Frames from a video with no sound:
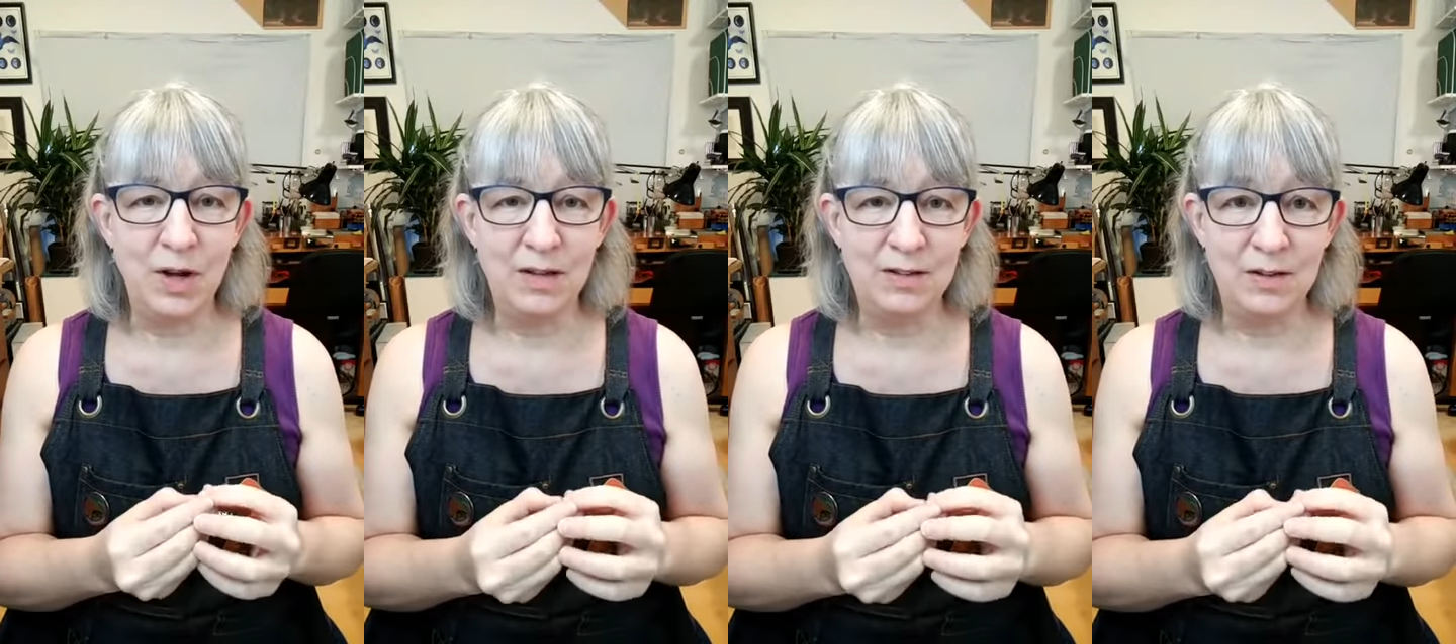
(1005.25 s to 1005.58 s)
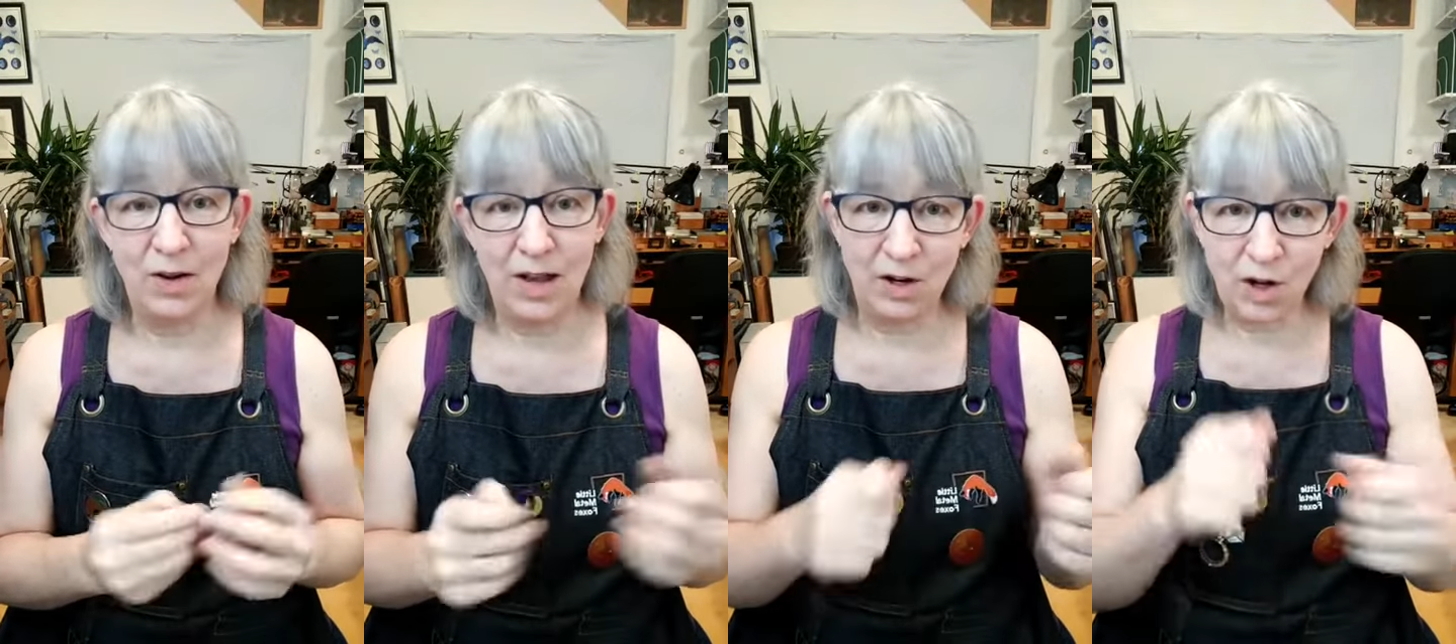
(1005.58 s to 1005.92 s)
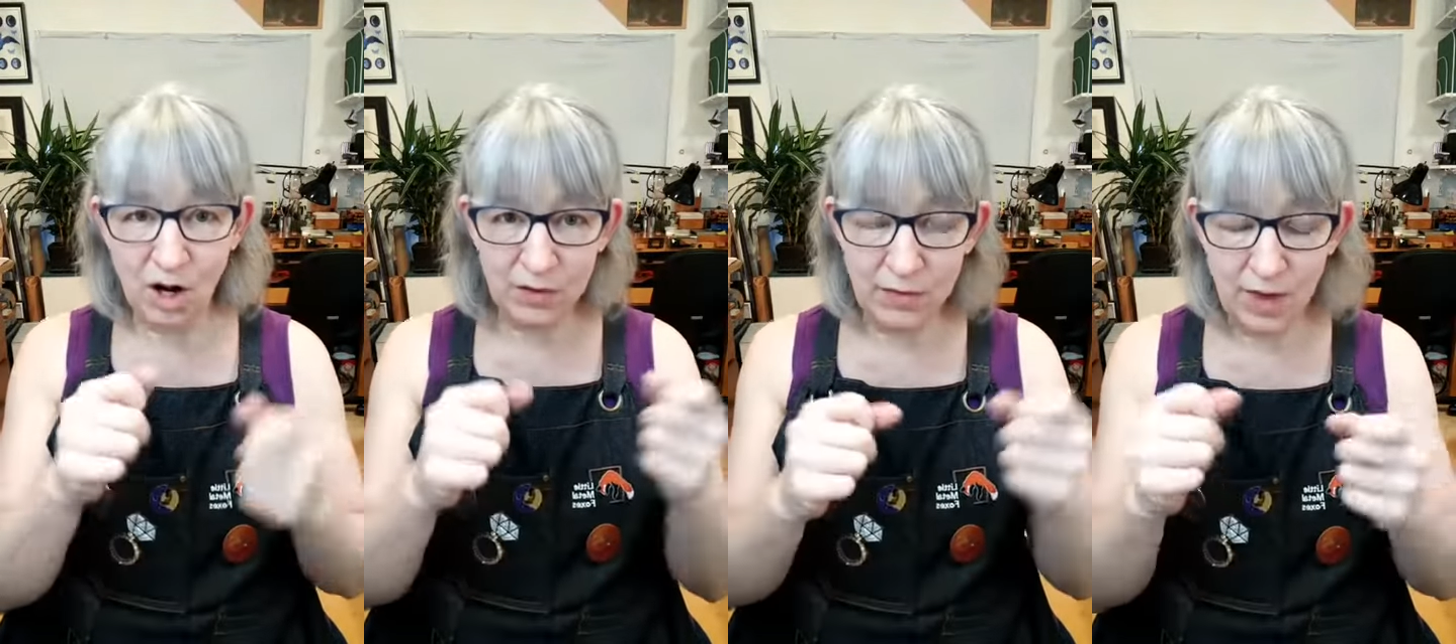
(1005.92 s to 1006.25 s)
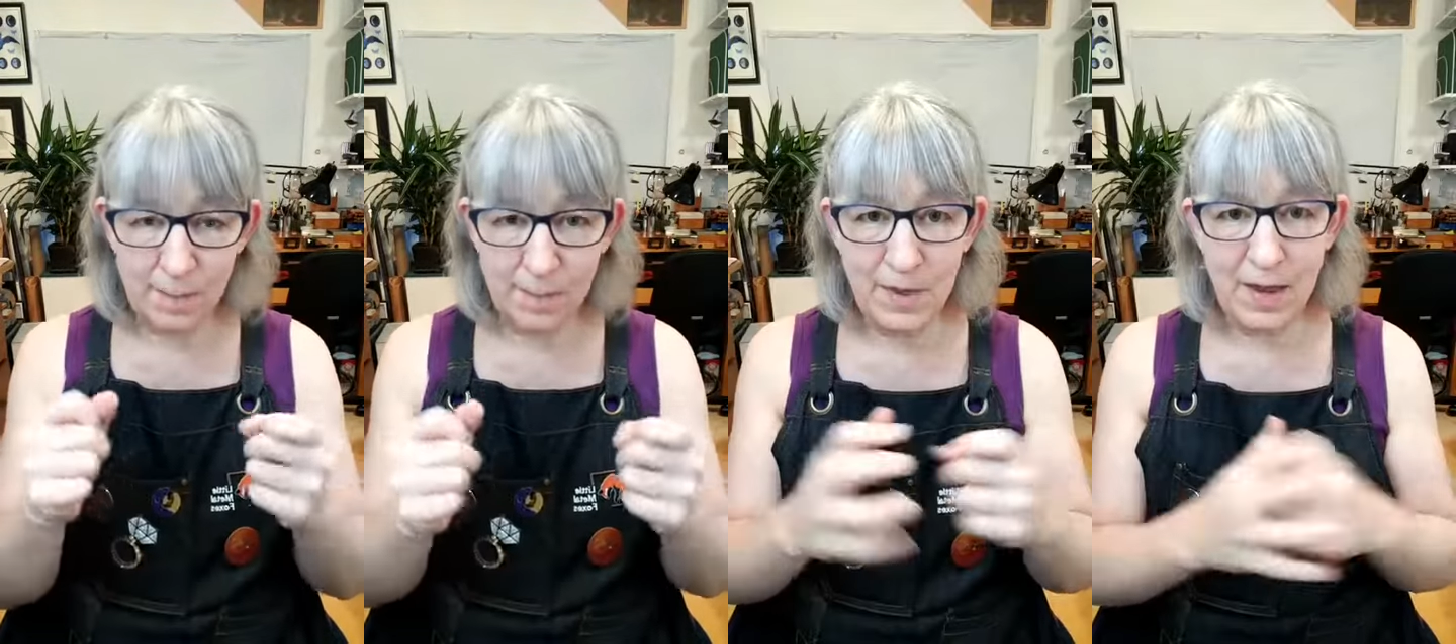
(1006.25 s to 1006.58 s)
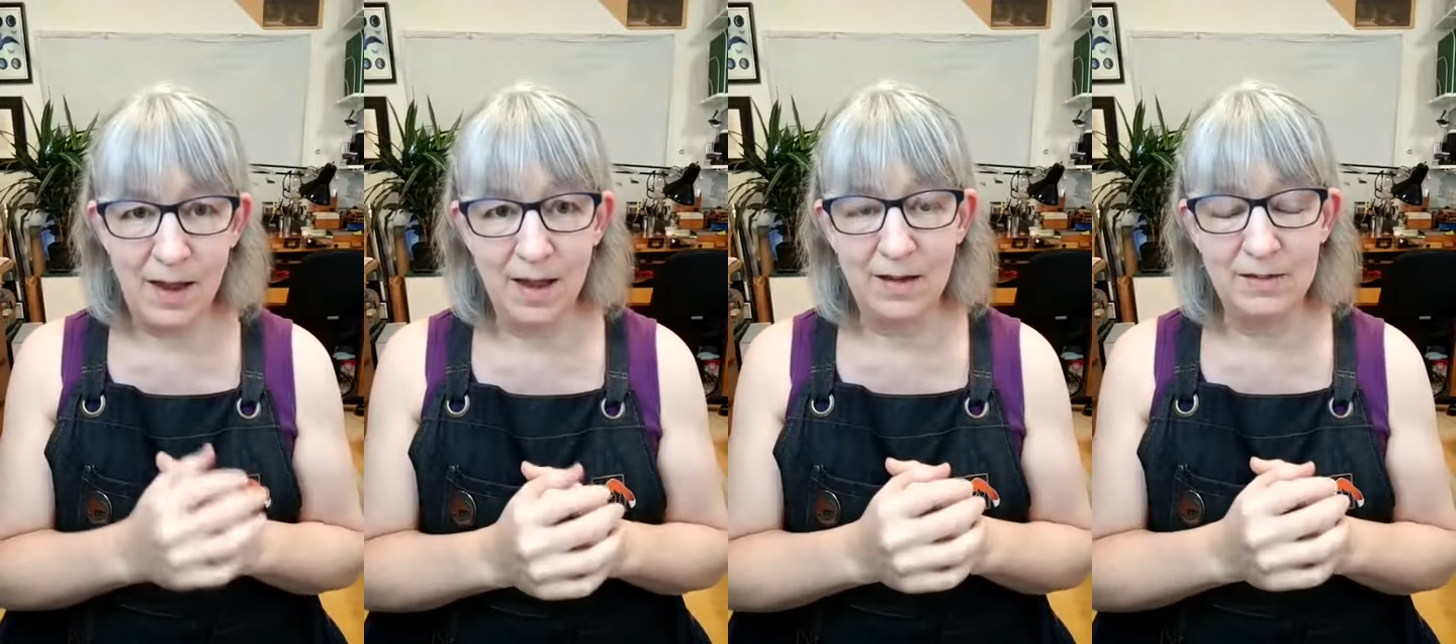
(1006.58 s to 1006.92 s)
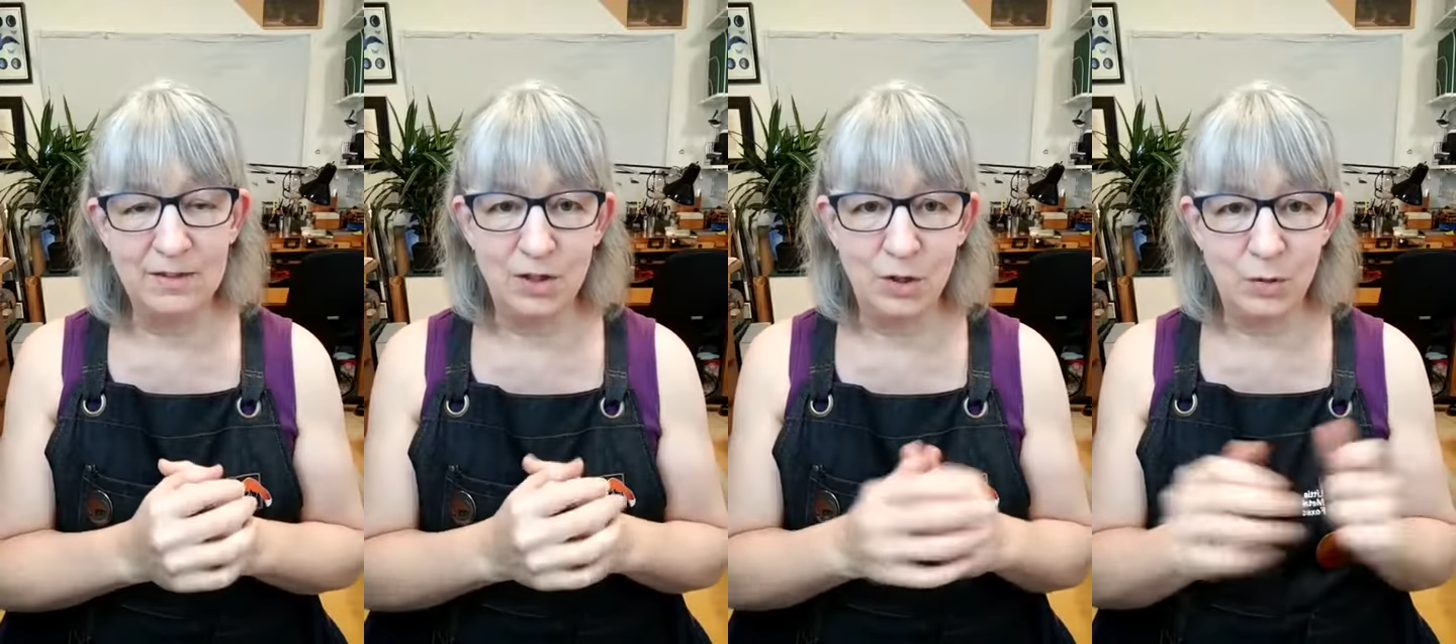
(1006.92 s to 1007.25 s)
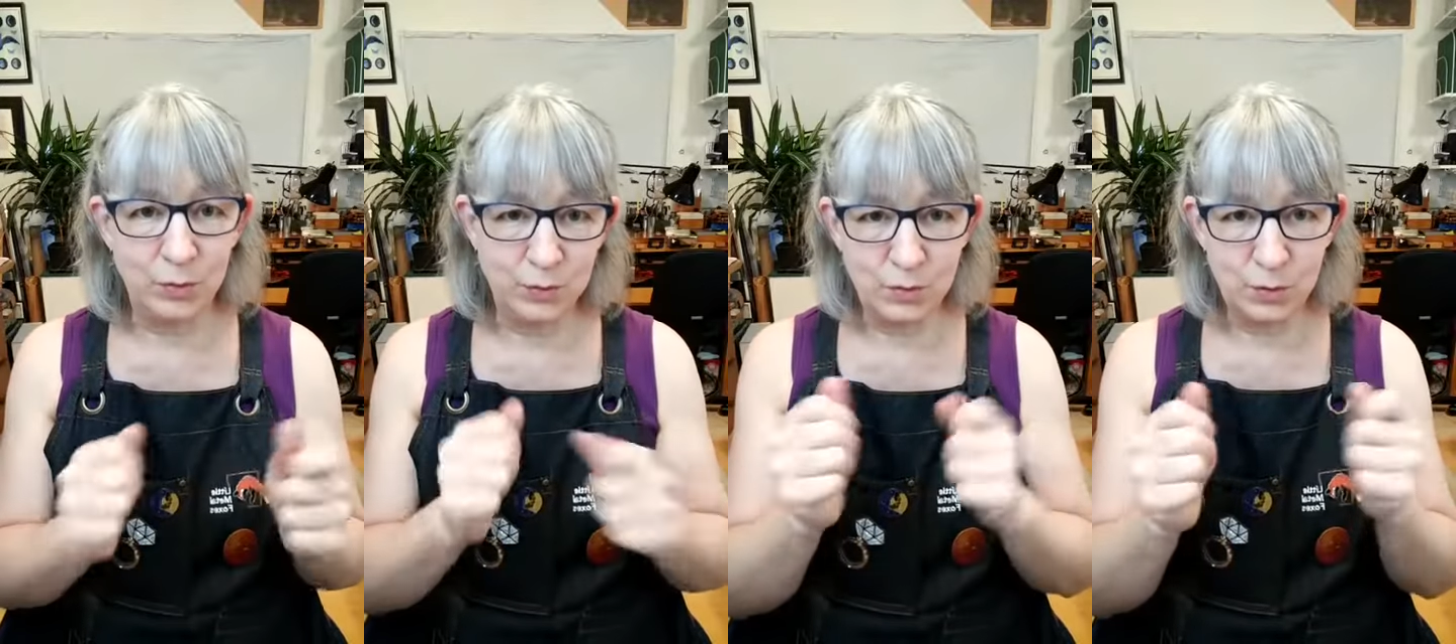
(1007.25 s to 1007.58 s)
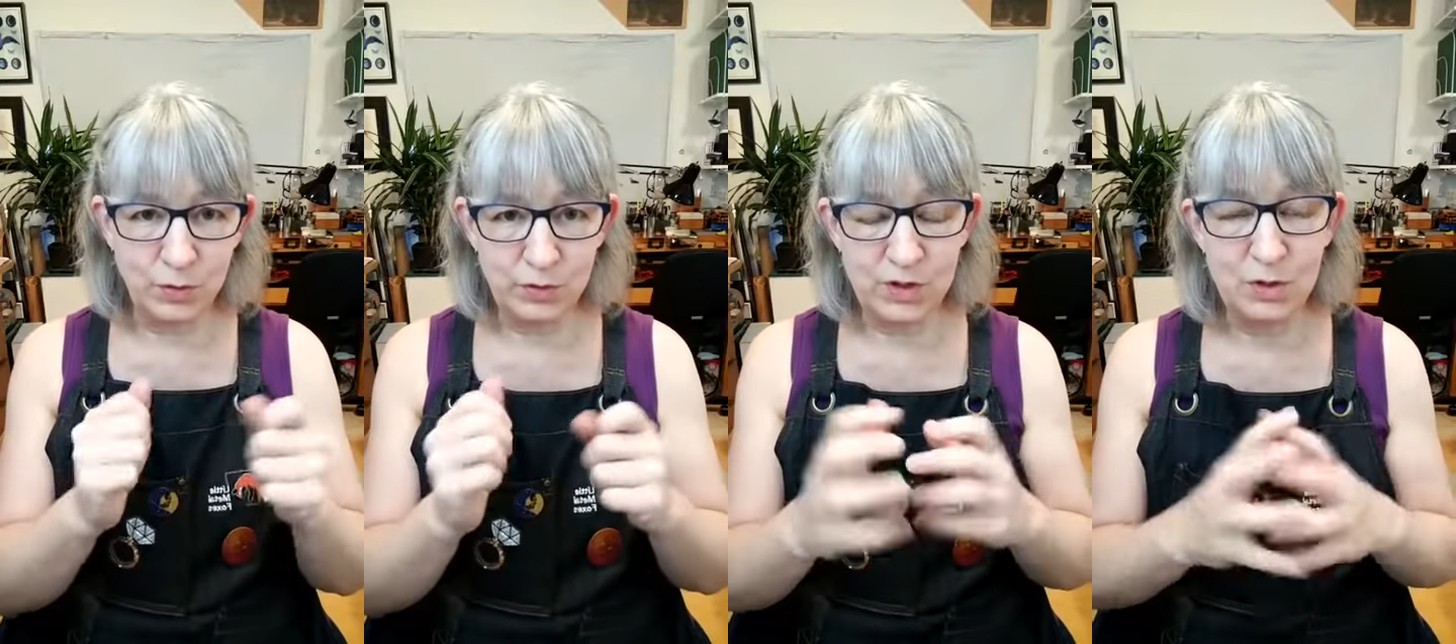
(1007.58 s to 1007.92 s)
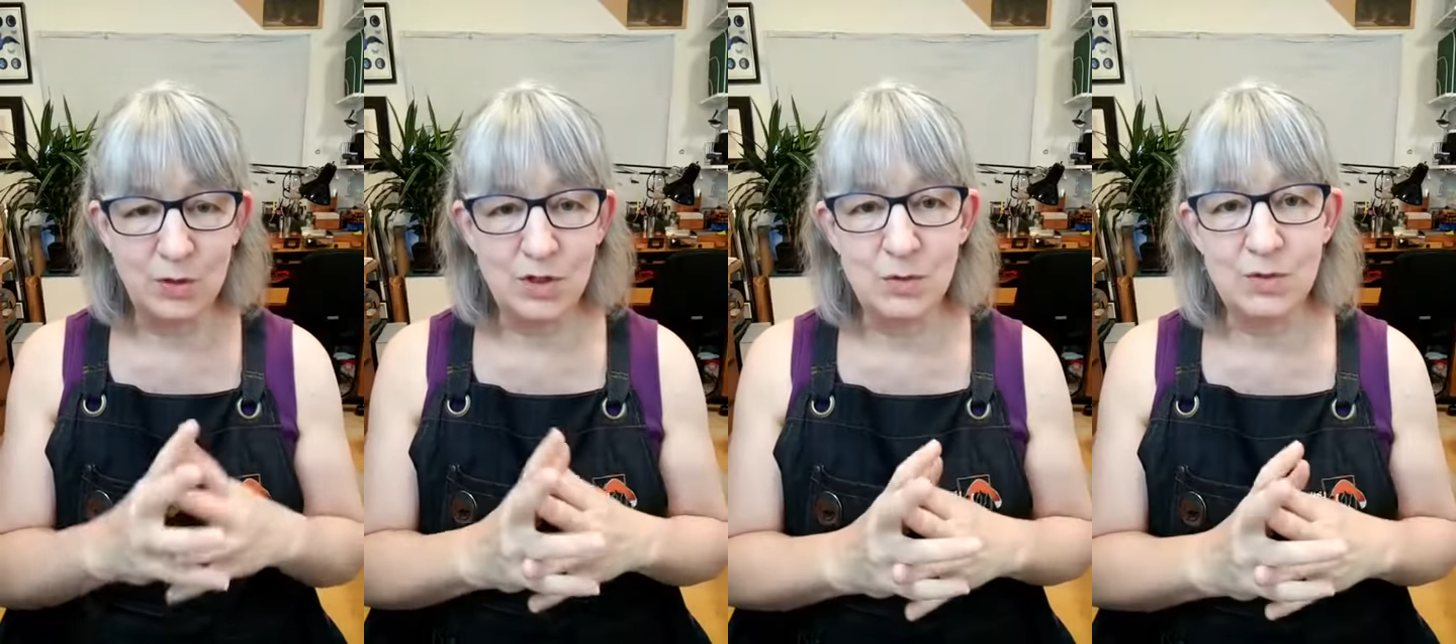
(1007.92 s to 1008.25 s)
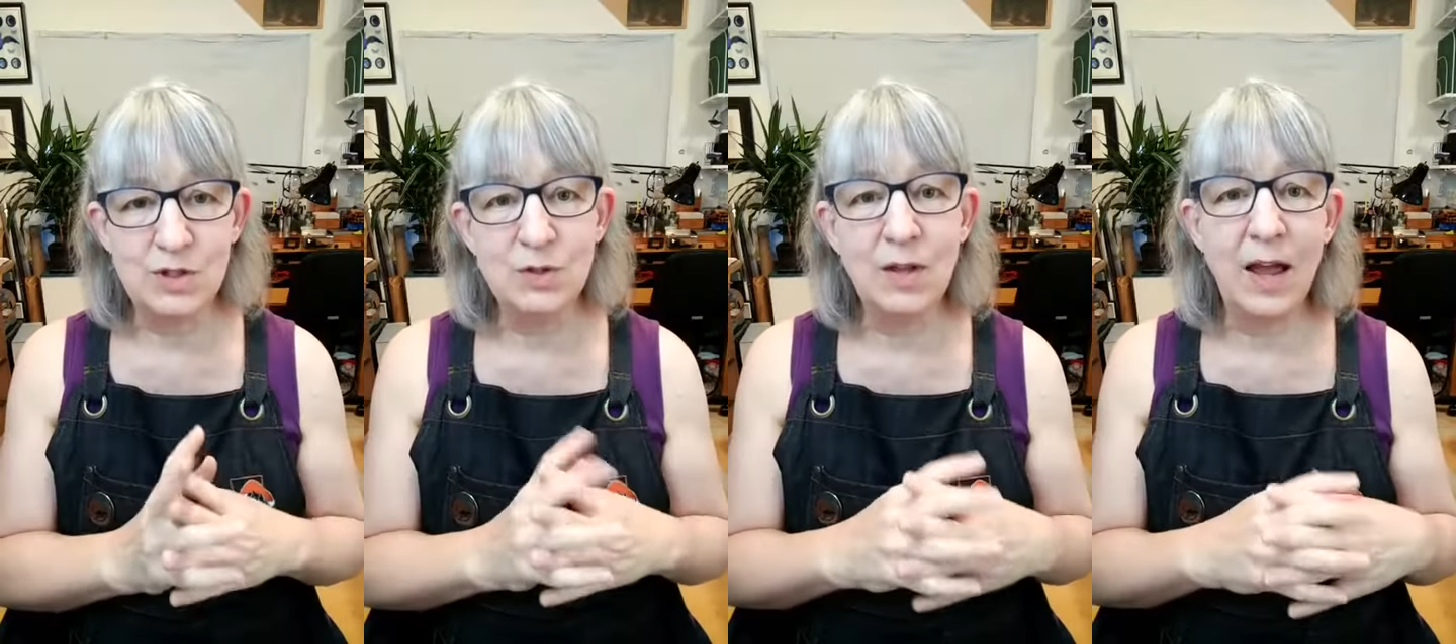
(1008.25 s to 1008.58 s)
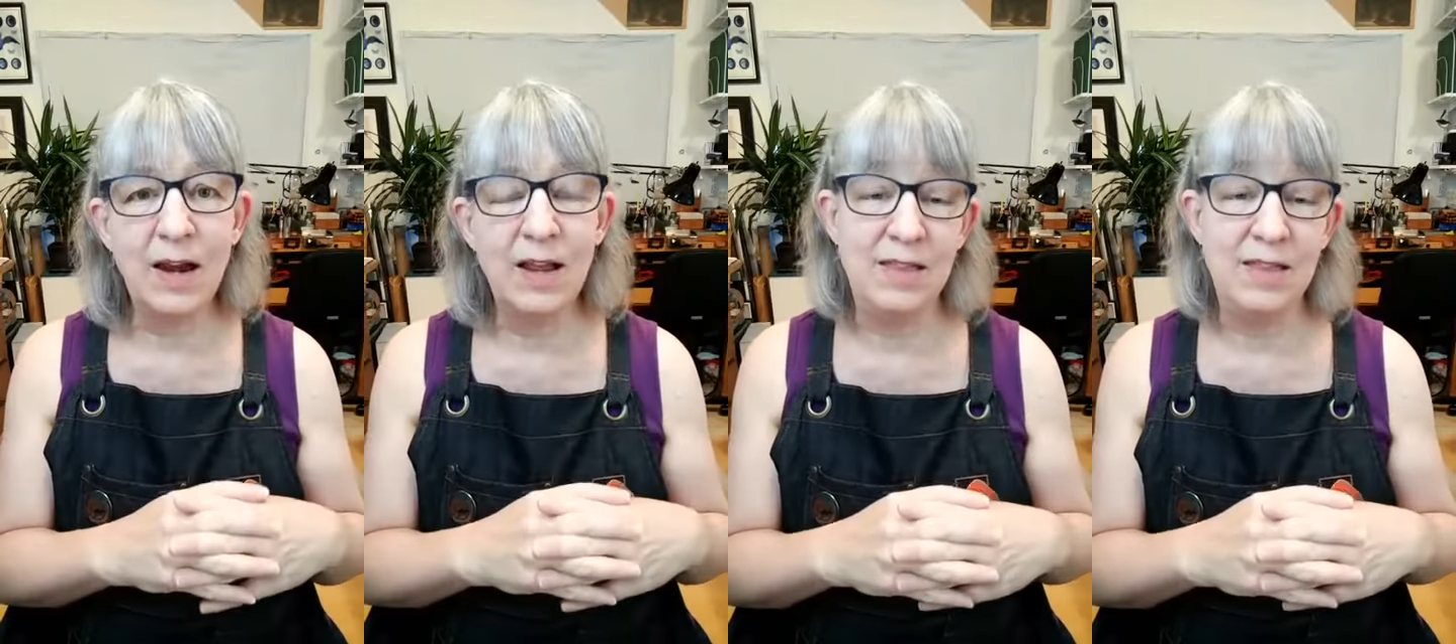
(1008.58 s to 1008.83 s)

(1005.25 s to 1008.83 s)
how to carve them and, tools that you can use to do that.